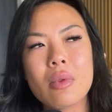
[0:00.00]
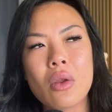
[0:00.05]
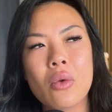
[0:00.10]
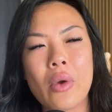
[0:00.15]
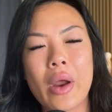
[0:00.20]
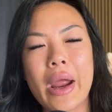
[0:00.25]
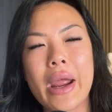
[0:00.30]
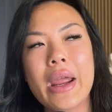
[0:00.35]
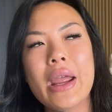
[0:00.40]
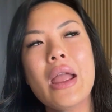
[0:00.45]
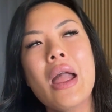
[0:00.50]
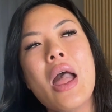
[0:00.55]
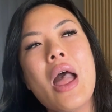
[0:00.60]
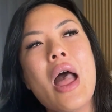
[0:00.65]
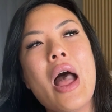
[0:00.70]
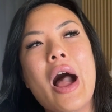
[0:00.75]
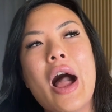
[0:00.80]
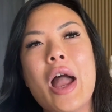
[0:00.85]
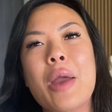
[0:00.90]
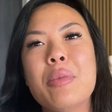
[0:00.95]
right?
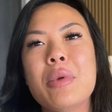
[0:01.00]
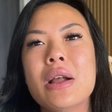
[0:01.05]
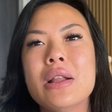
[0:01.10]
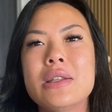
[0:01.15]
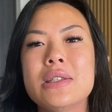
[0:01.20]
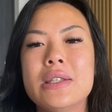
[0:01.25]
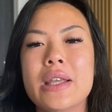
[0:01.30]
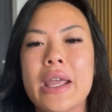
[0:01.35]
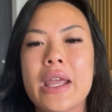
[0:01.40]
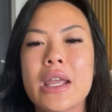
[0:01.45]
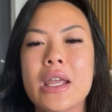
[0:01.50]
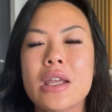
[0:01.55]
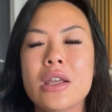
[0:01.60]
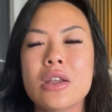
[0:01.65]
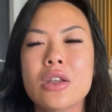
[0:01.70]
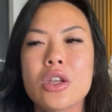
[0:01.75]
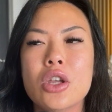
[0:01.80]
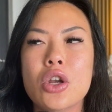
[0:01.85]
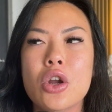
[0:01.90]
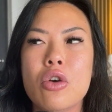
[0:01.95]
I'm not saying,
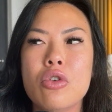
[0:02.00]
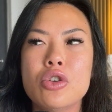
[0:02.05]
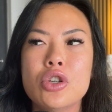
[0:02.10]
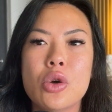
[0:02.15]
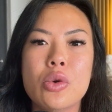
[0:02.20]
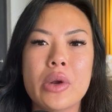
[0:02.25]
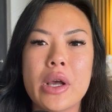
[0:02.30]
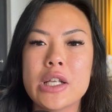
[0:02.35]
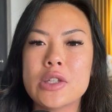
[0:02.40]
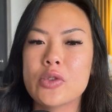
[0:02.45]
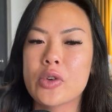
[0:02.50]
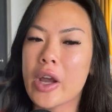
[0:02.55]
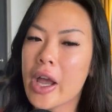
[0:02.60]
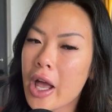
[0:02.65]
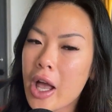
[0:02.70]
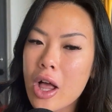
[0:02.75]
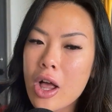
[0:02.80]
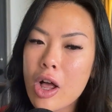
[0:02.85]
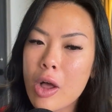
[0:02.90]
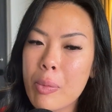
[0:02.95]
you know, don't ask for
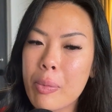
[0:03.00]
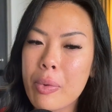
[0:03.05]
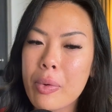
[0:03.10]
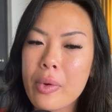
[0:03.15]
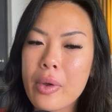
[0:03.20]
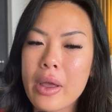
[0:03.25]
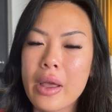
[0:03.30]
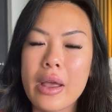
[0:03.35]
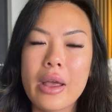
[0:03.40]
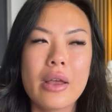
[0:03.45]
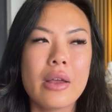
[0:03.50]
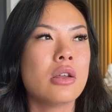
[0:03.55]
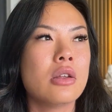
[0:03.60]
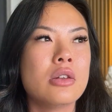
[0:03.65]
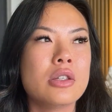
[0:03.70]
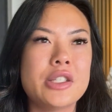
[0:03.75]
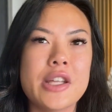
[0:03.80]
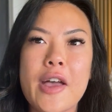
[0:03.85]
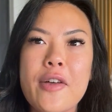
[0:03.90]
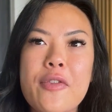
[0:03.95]
help.
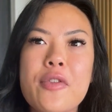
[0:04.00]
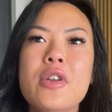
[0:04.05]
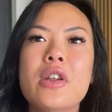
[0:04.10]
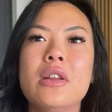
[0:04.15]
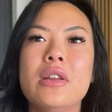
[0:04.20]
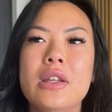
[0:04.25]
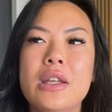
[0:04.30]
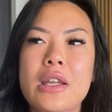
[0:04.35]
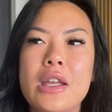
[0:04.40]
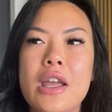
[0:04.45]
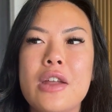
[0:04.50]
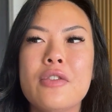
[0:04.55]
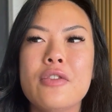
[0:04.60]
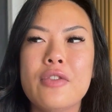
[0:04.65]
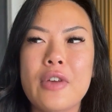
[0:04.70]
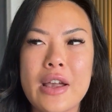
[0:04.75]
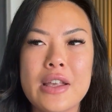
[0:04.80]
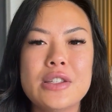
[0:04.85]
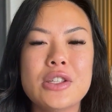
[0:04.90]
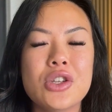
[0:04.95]
Definitely
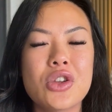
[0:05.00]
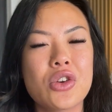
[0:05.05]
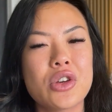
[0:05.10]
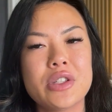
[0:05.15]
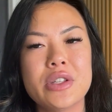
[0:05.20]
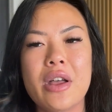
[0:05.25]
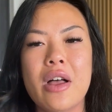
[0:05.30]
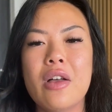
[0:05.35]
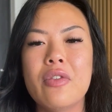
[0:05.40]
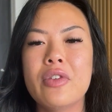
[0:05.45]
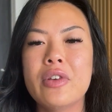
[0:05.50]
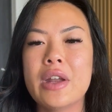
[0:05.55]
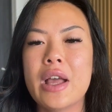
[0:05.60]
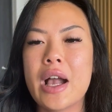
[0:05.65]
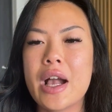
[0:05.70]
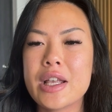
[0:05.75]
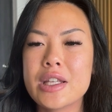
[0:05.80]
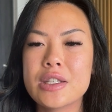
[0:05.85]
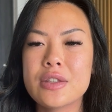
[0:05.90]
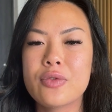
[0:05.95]
invest in yourself and
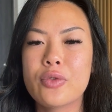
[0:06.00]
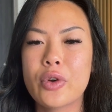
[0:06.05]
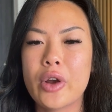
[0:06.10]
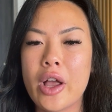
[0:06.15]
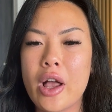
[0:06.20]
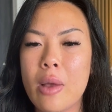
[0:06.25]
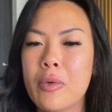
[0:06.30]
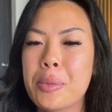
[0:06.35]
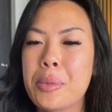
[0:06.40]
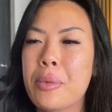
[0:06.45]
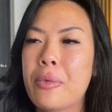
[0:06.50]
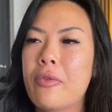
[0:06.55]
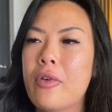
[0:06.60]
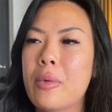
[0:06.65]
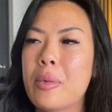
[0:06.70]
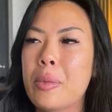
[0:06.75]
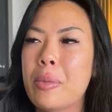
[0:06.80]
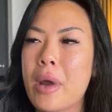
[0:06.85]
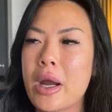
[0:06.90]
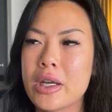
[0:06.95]
ask for help from
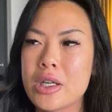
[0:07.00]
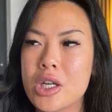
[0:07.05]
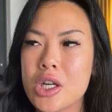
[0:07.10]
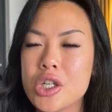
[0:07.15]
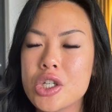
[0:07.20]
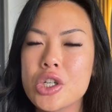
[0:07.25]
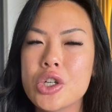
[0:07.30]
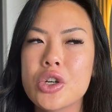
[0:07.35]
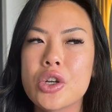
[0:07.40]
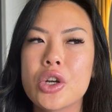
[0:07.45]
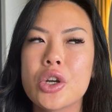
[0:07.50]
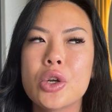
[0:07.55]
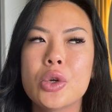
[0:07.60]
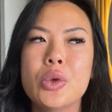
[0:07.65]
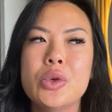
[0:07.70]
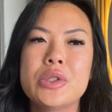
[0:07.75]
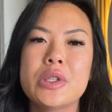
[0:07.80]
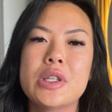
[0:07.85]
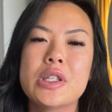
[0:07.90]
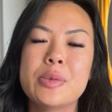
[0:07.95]
a practitioner
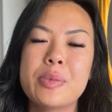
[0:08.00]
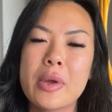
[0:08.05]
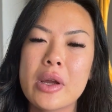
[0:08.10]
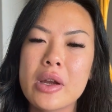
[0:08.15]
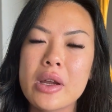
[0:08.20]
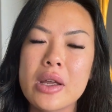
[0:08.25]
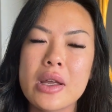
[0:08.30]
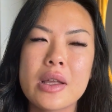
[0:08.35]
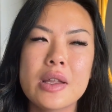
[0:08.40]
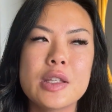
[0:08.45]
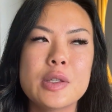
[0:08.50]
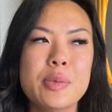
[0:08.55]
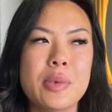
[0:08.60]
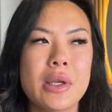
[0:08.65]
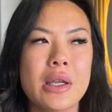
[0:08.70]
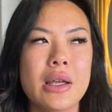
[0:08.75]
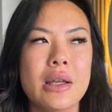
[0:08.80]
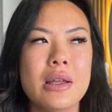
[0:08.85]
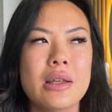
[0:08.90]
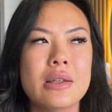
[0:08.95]
who's experienced,
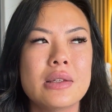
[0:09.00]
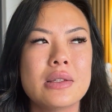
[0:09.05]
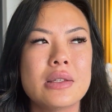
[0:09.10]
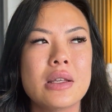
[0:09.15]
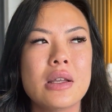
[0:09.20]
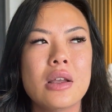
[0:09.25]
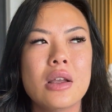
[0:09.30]
because